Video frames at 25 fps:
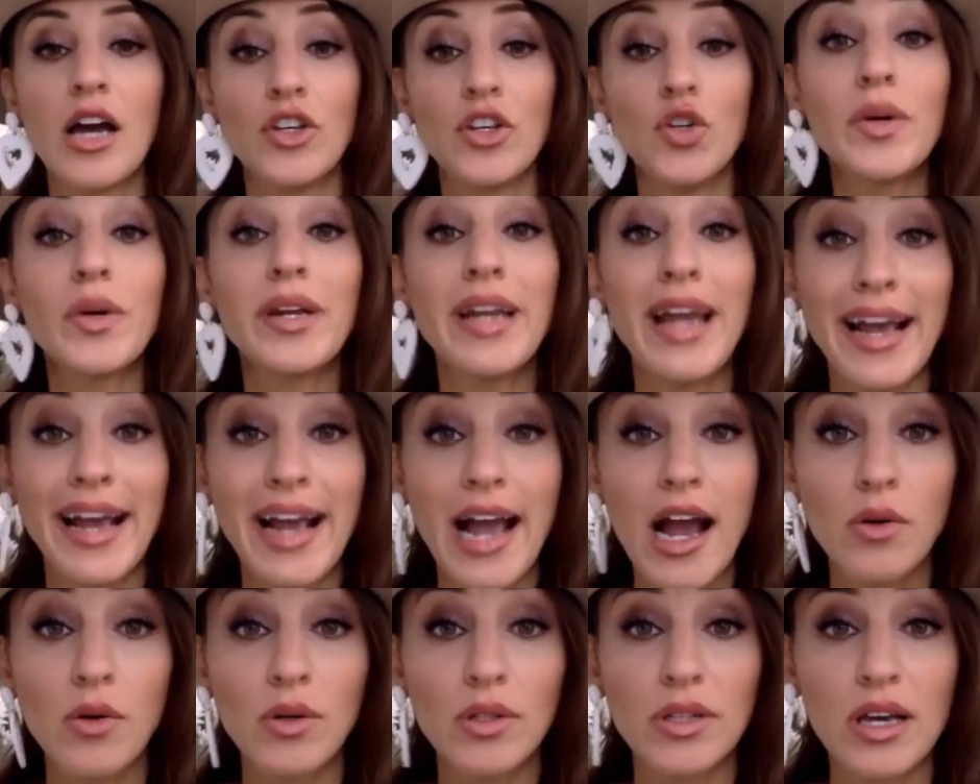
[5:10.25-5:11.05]
You can
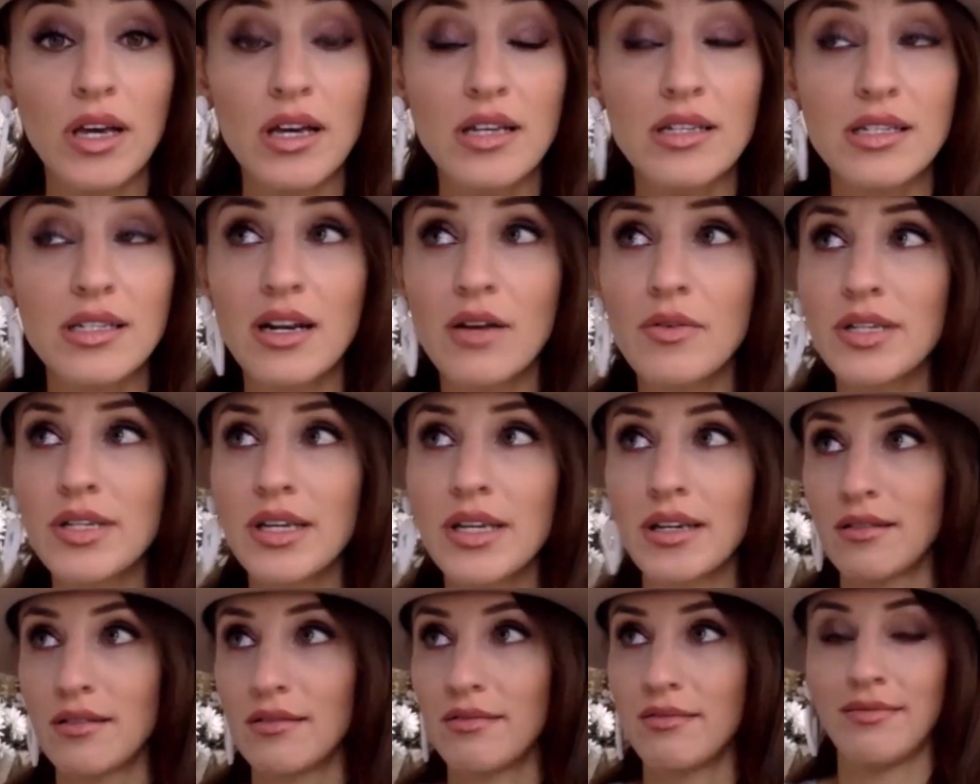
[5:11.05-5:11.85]
hang out with us. And I was
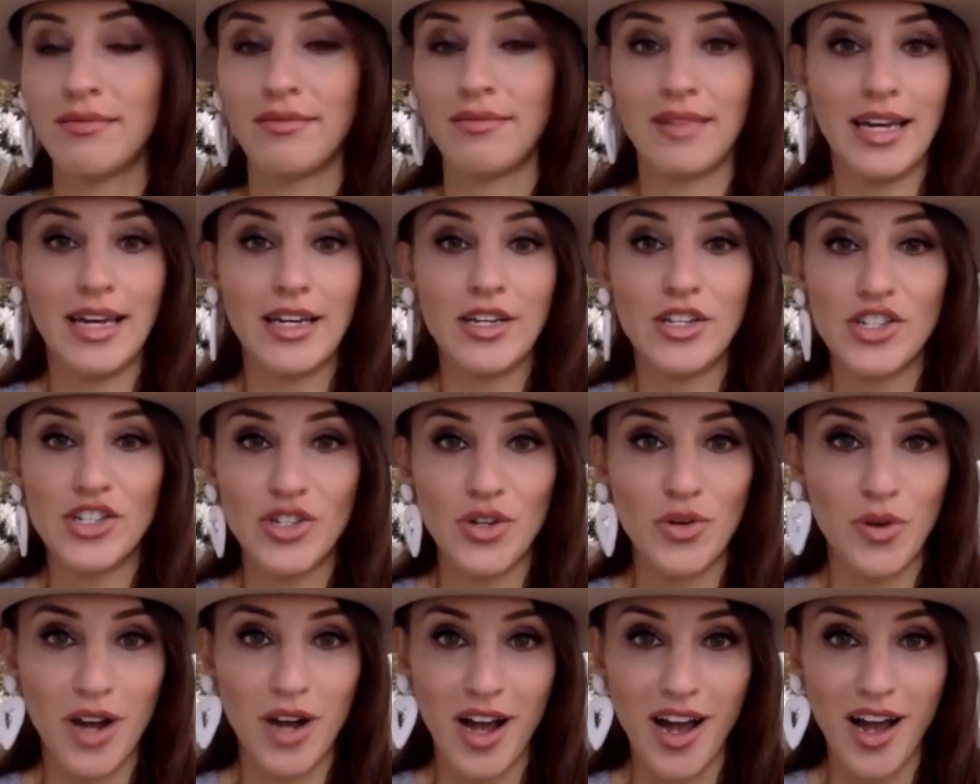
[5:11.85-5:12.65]
like, that is
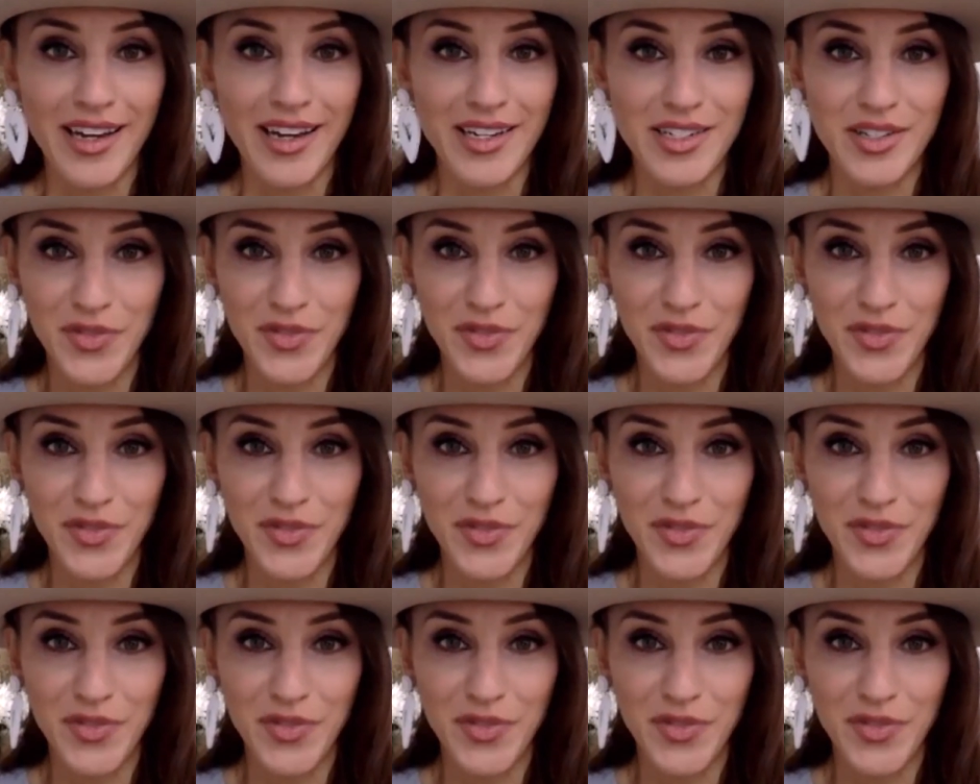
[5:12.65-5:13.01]
so kind.